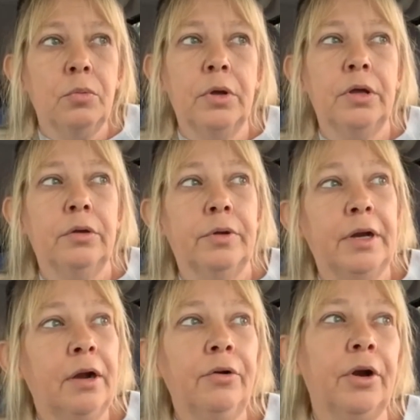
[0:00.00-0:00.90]
Well, in
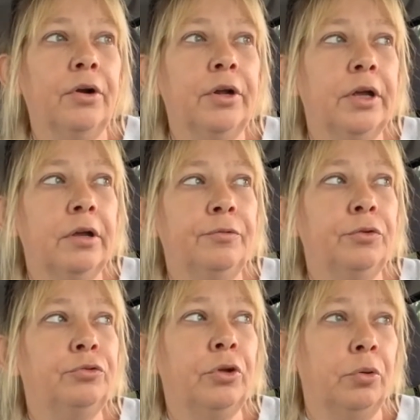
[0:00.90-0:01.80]
our area, if
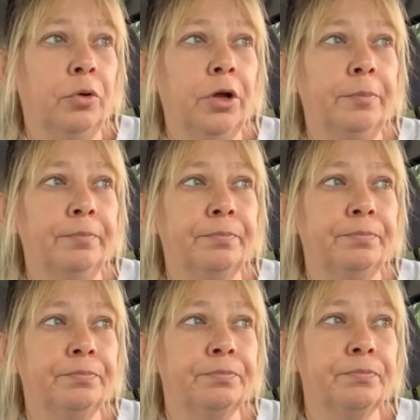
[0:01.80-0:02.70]
you show up
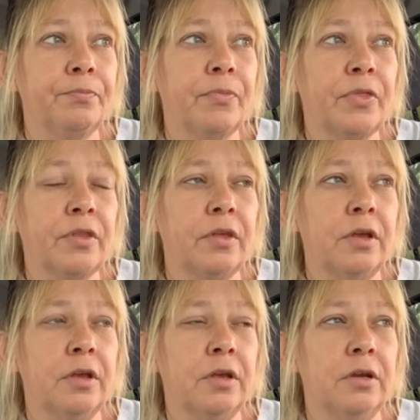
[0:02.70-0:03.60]

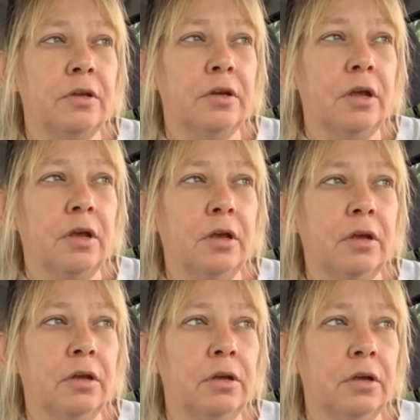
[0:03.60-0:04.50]
and uh,